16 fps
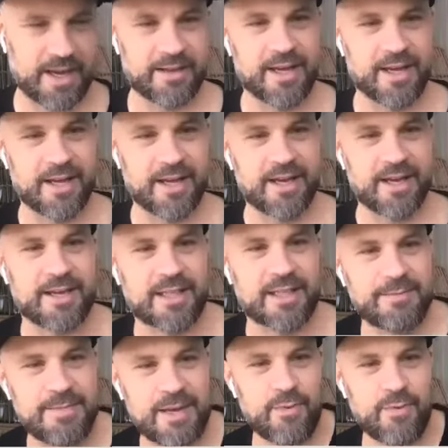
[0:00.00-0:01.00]
like
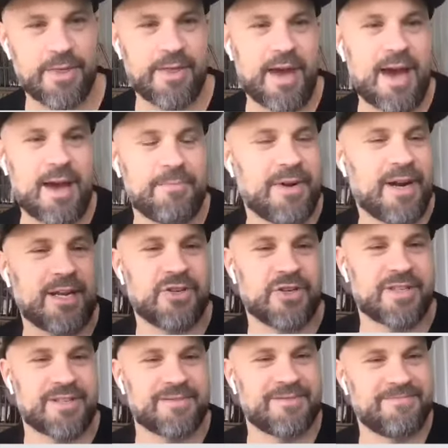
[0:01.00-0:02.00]
connected me with that, but I
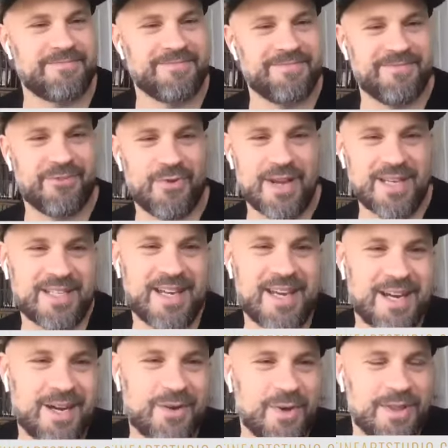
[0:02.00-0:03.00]
just
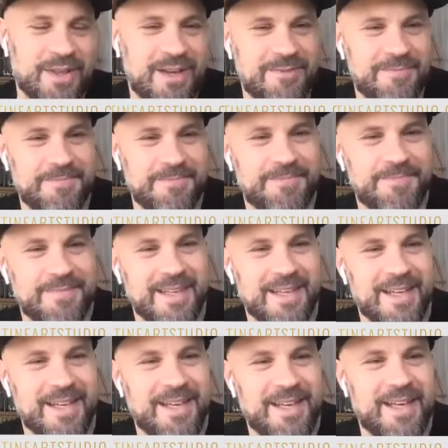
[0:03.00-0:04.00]
resonated with it.
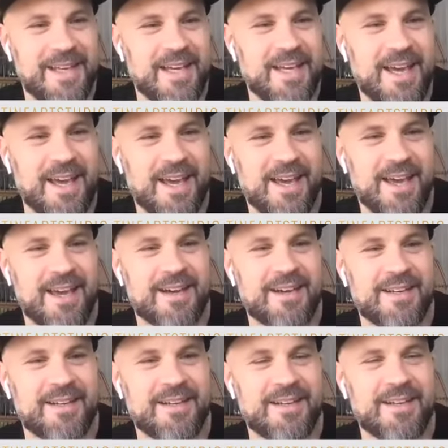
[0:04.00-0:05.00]

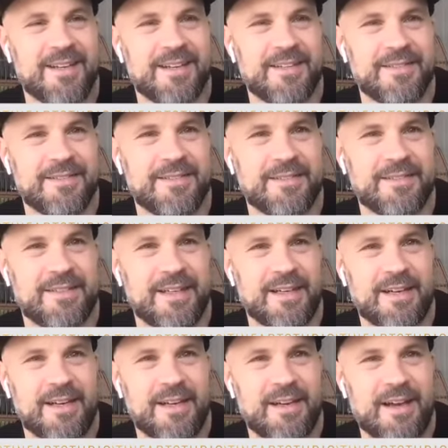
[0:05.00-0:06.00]
And uh,
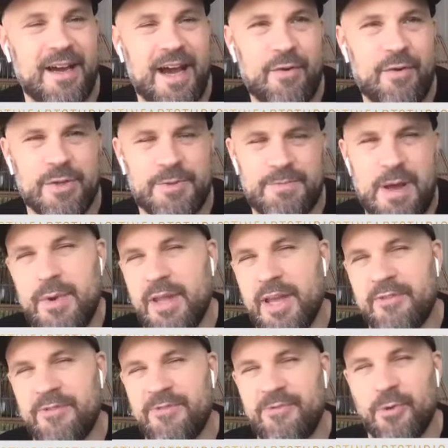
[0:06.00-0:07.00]
I was probably
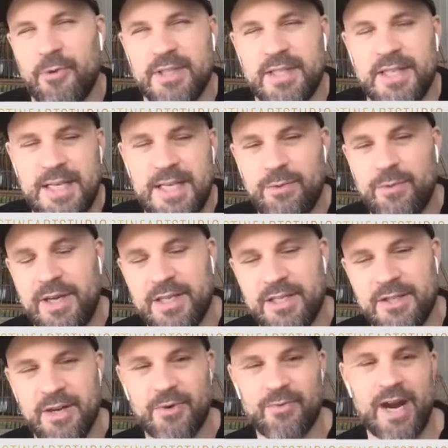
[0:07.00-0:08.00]
like 14 when I
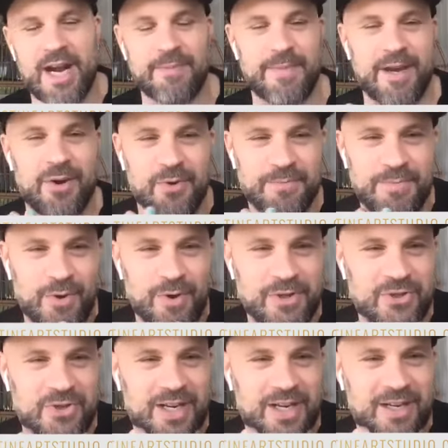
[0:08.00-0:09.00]
started writing my own
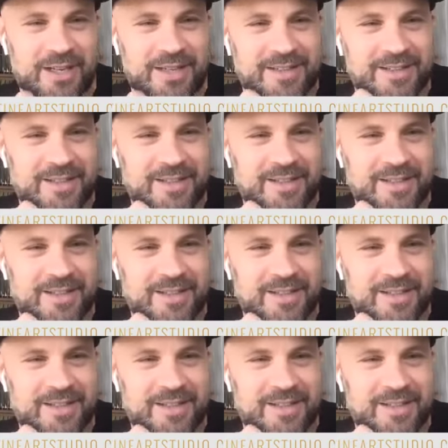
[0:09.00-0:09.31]
poetry.